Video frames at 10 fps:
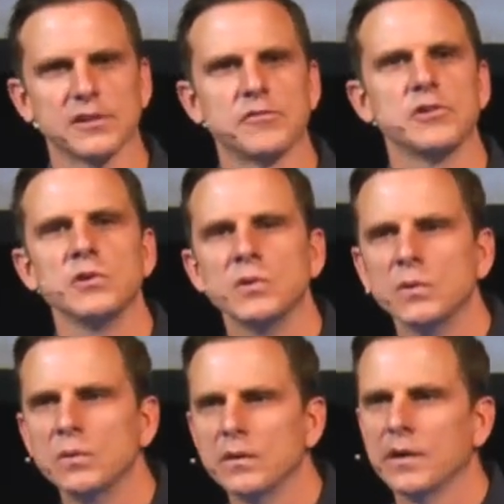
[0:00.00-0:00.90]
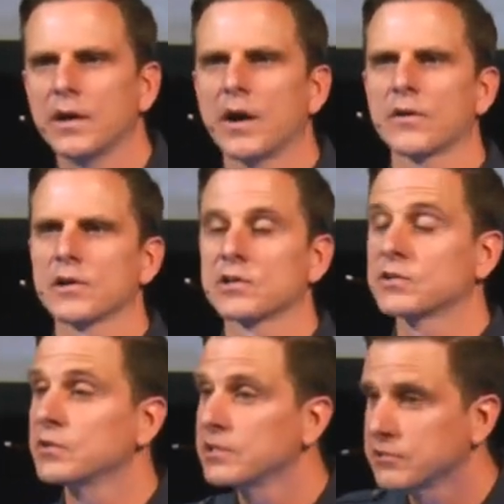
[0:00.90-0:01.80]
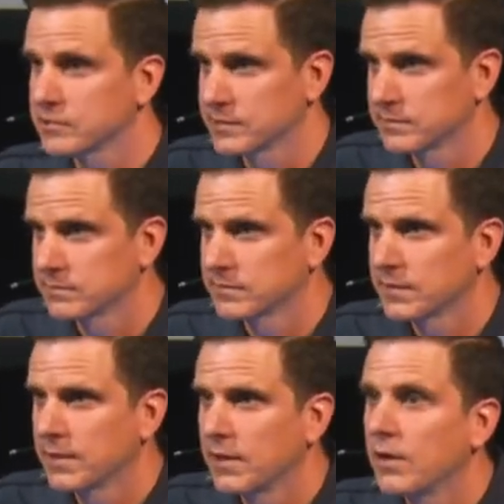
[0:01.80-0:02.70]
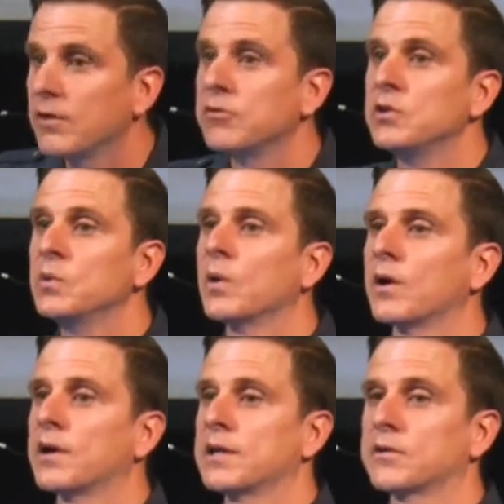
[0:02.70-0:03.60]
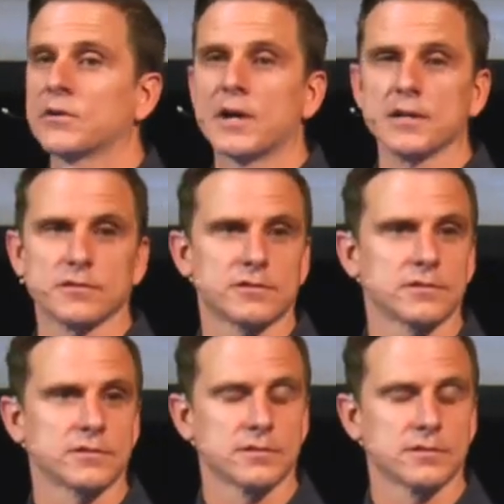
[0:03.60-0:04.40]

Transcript: If you are a Christian, if you are in Christ,